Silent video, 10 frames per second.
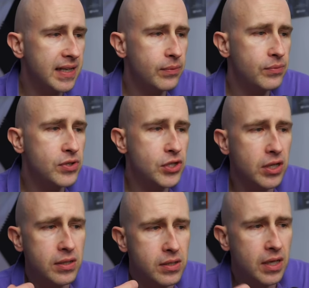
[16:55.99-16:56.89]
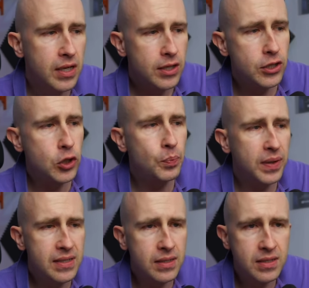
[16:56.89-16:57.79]
It was just
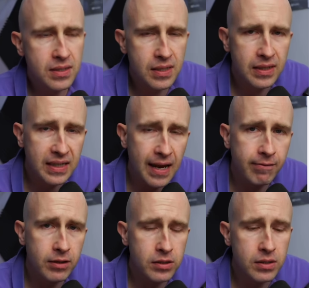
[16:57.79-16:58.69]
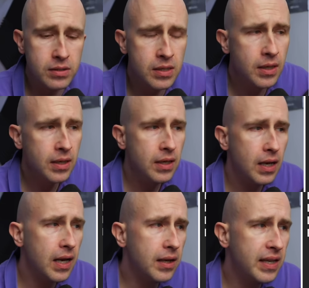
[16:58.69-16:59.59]
duplicitous in the characters,
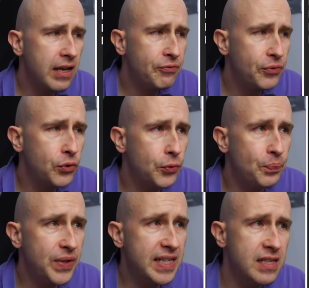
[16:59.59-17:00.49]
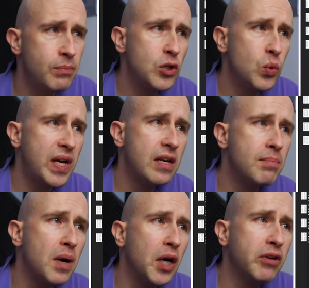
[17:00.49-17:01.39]
and therefore it's in between a
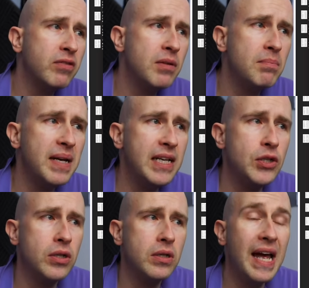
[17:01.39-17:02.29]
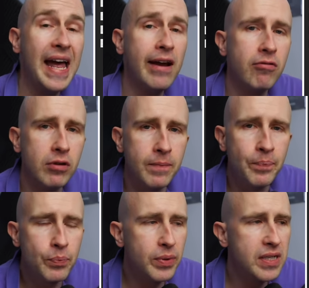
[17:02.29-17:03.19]
minor and a major error.
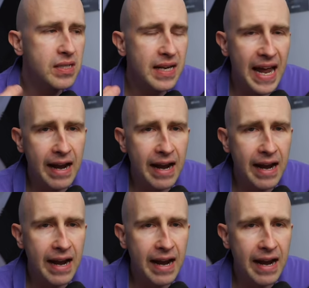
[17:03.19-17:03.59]
But it's an